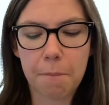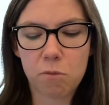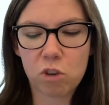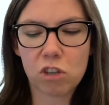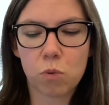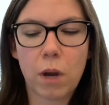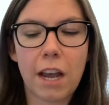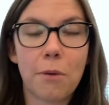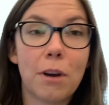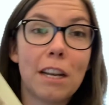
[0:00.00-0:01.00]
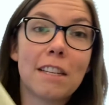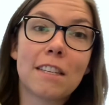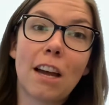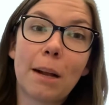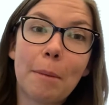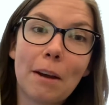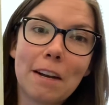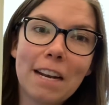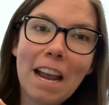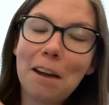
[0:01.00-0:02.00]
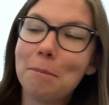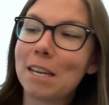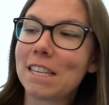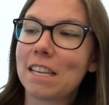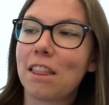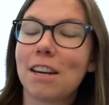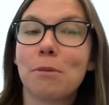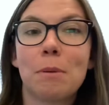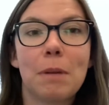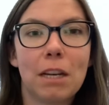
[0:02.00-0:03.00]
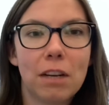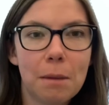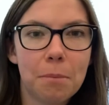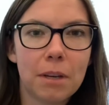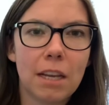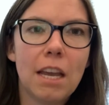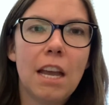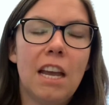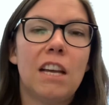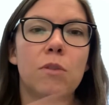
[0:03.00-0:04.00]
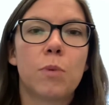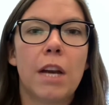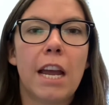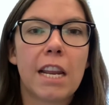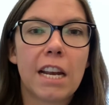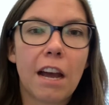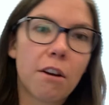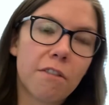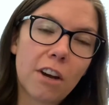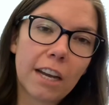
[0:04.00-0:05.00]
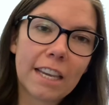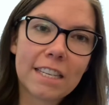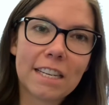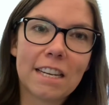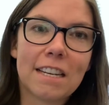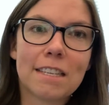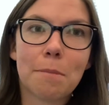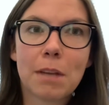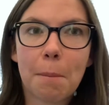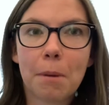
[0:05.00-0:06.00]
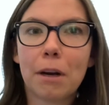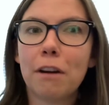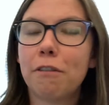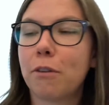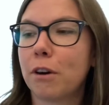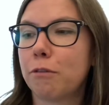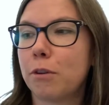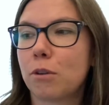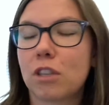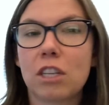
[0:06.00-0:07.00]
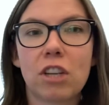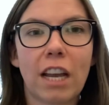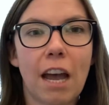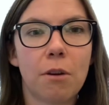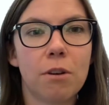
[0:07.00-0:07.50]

which is why I wanted to talk about it now, because I thought it would be a great book as we're heading out of August and into September for folks to check out